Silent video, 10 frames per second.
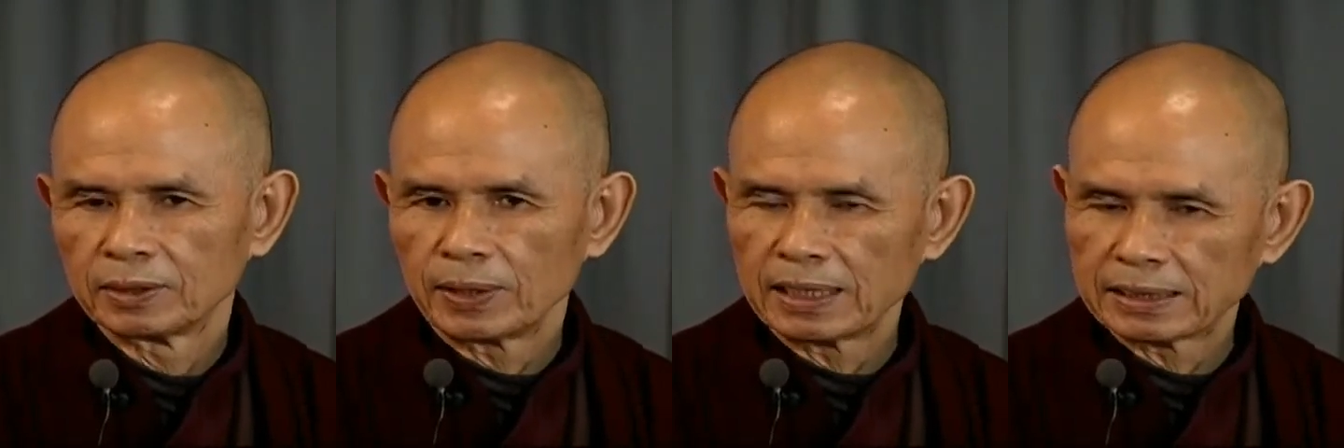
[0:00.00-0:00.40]

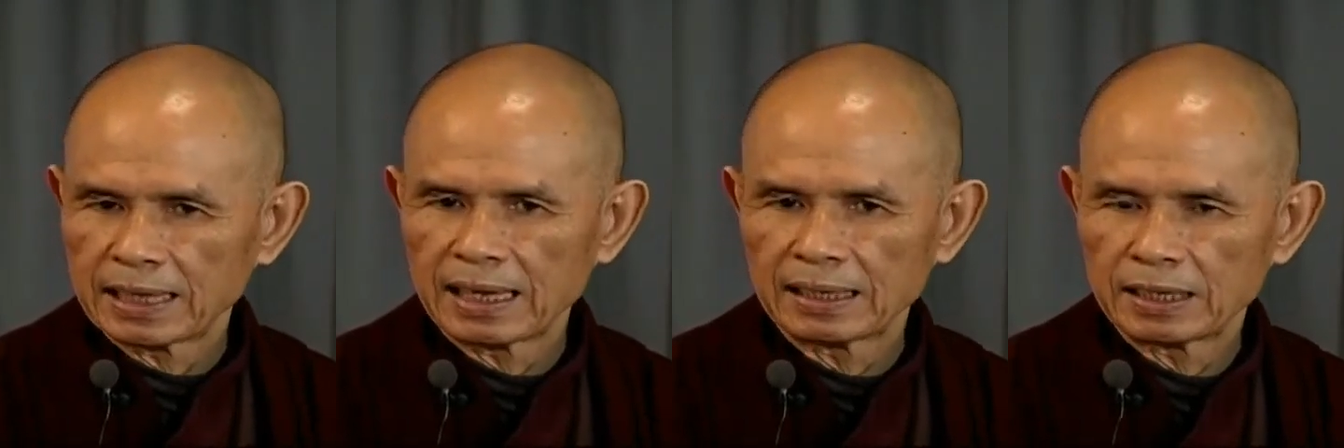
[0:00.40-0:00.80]
You
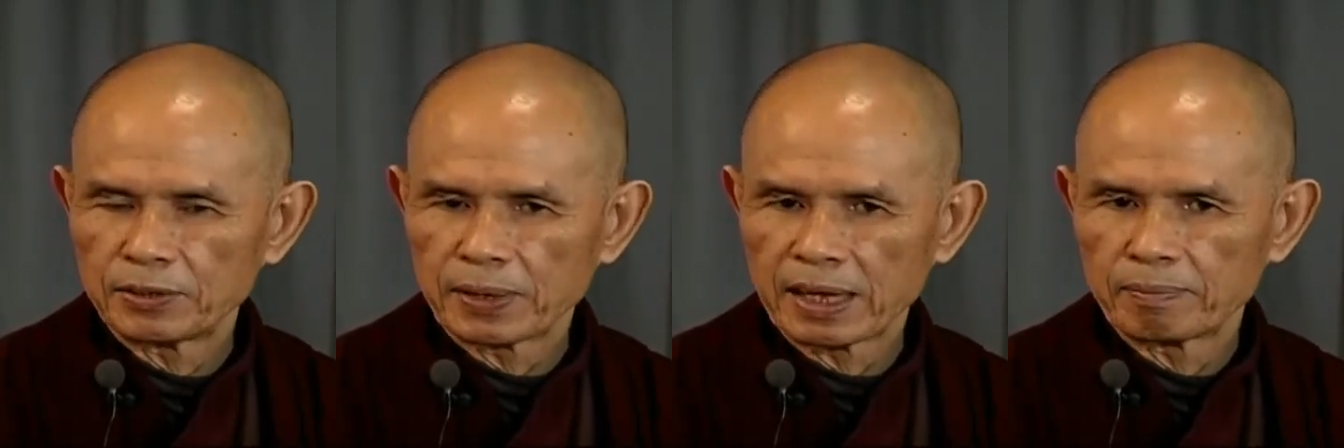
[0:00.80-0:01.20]
understand
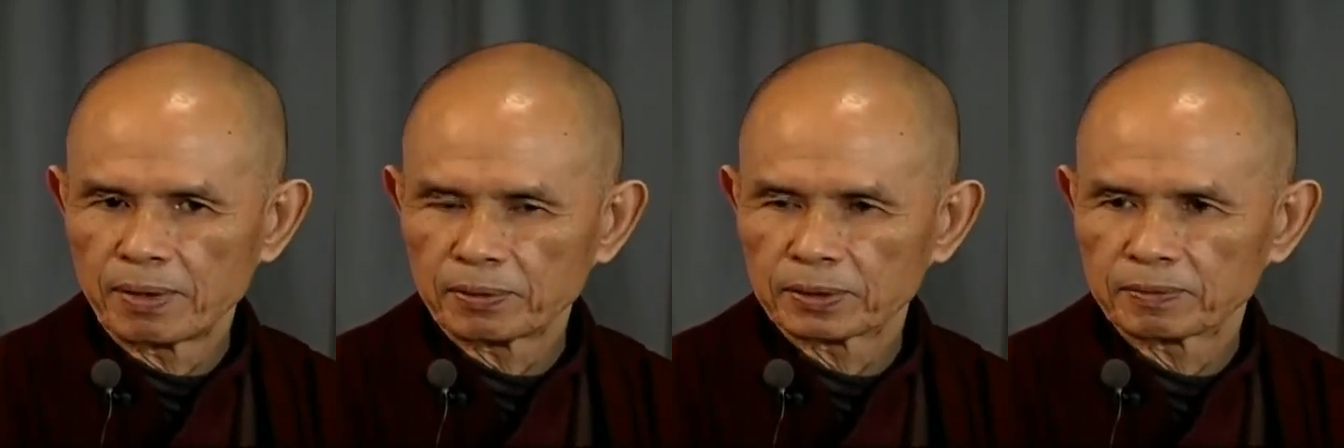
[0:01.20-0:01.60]
that you have
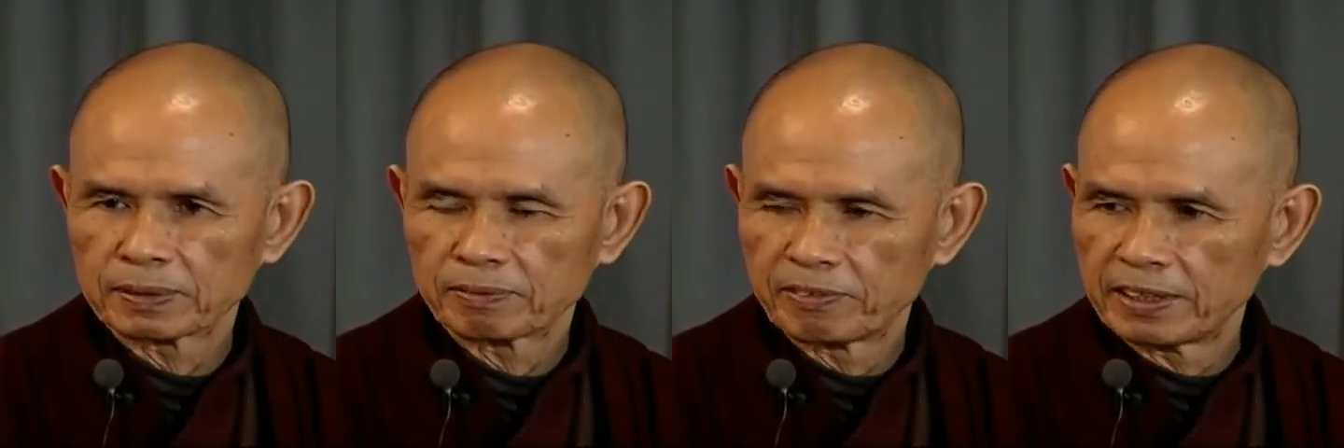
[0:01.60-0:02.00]
blocks of
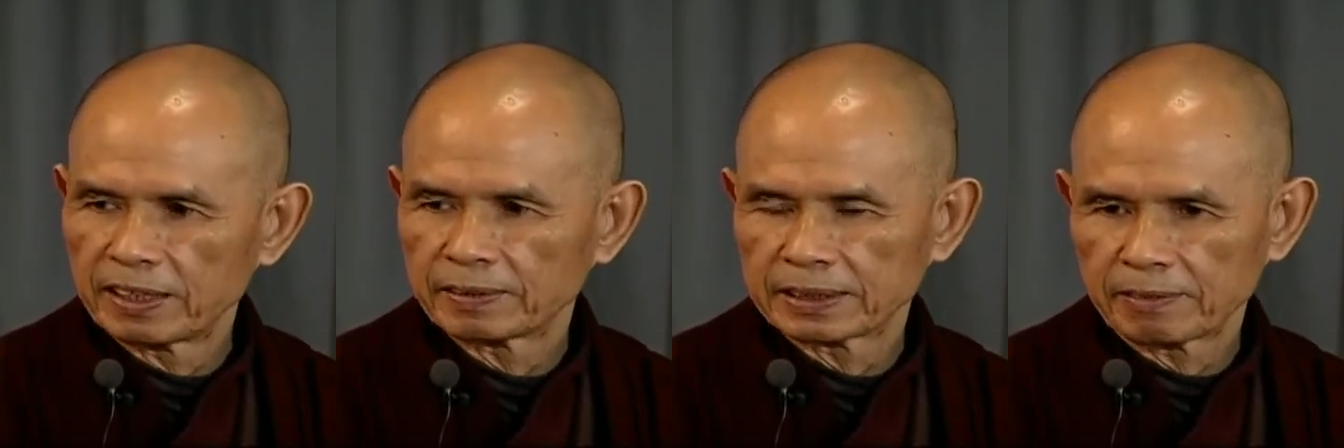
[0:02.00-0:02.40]

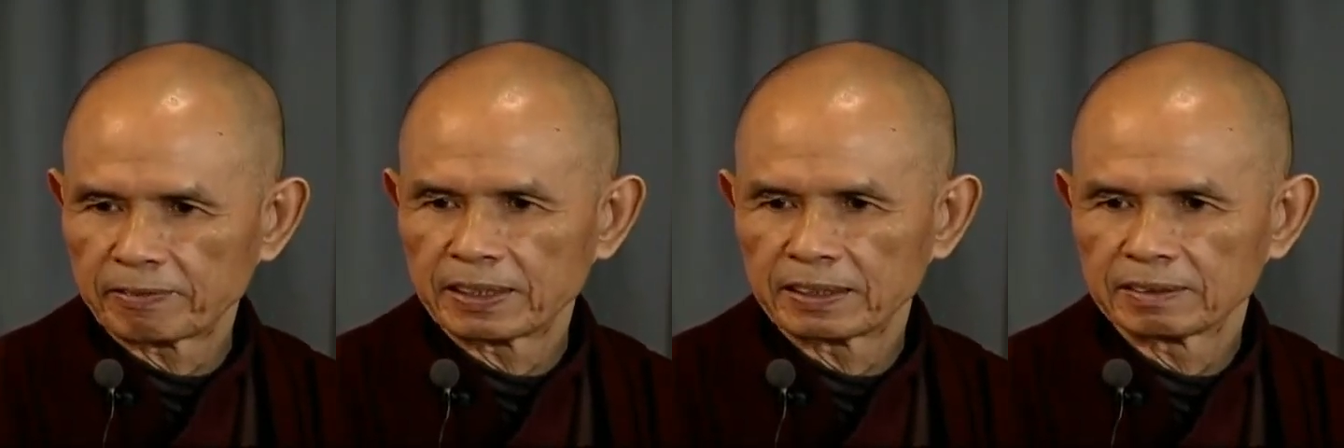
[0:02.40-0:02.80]
fear,
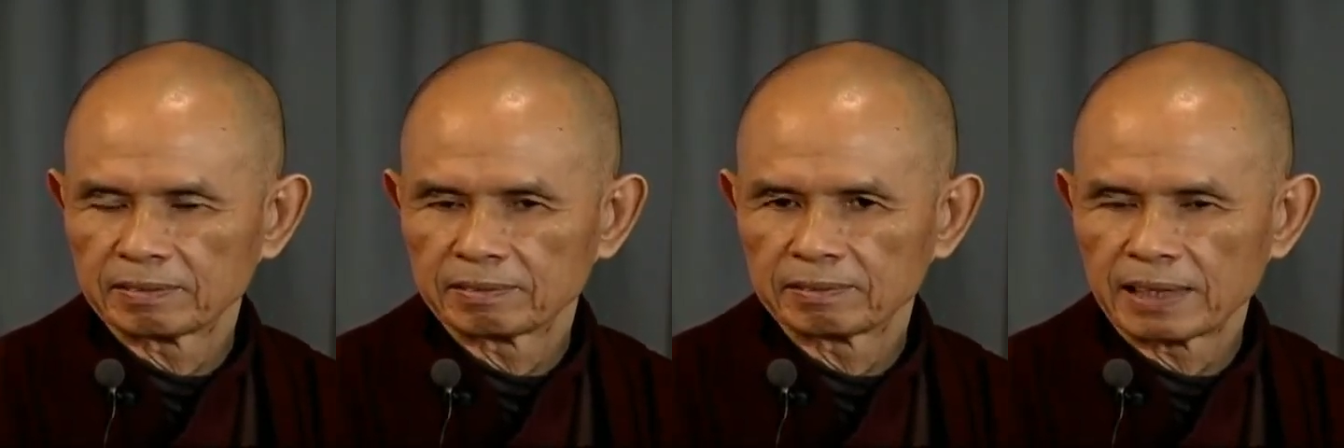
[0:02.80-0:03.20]
suffering,
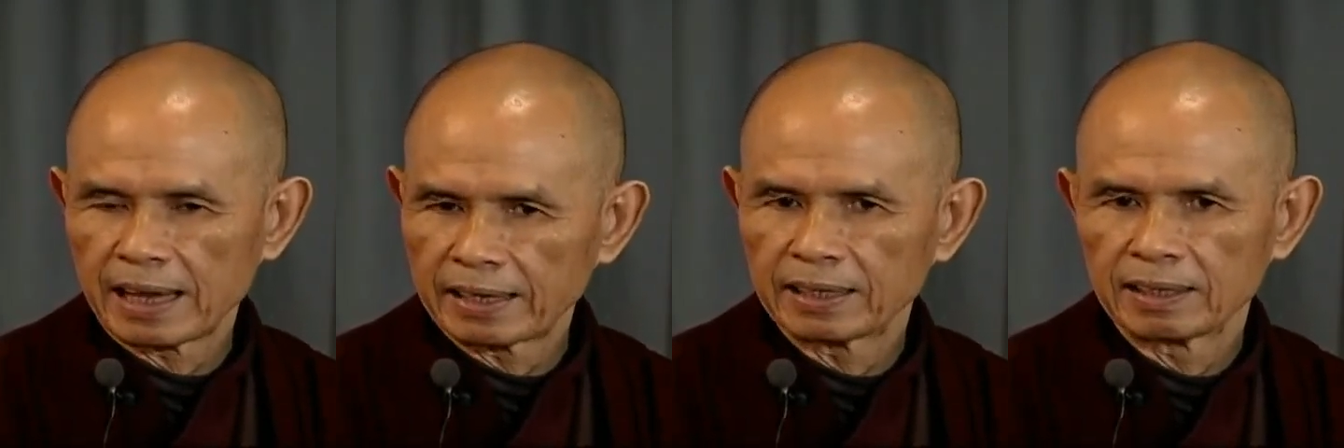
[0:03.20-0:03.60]

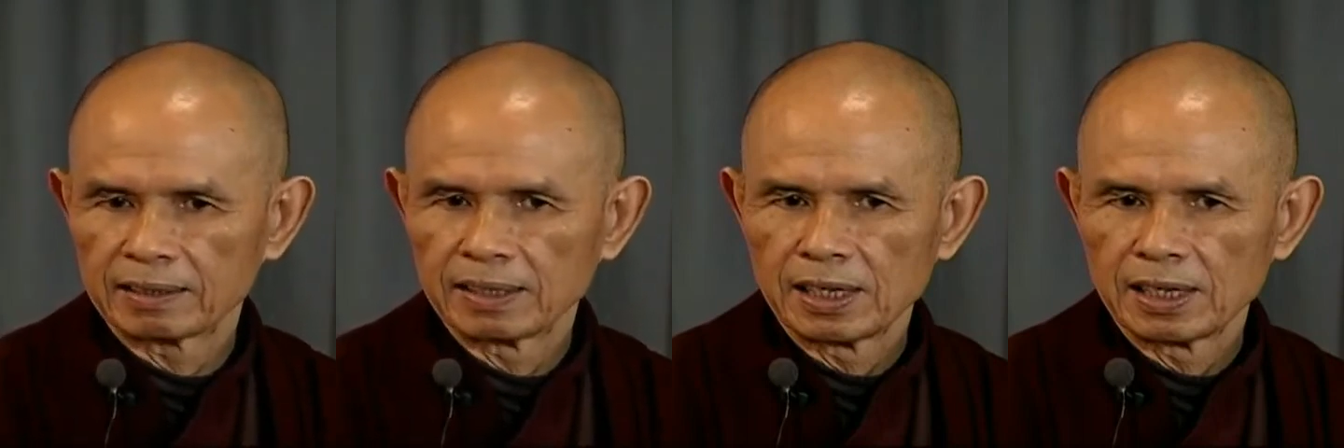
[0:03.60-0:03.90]
anger.